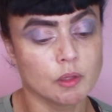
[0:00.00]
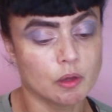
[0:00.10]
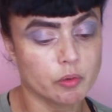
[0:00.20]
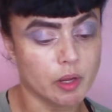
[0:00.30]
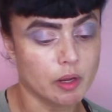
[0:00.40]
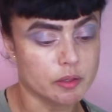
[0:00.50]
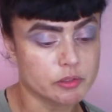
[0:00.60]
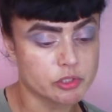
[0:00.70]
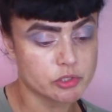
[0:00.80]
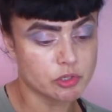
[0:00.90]
Okay,
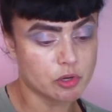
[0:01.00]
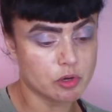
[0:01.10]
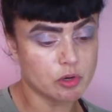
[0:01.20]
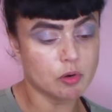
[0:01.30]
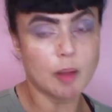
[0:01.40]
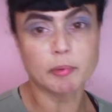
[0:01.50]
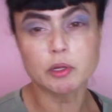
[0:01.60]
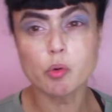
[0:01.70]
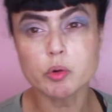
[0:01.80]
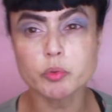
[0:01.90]
so I'm going to
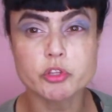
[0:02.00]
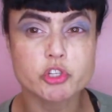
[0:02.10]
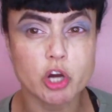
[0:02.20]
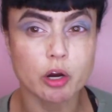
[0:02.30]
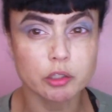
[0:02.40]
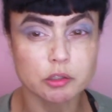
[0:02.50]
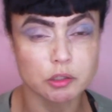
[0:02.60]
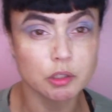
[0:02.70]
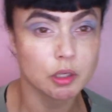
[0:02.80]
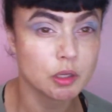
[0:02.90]
go in with the charcoal.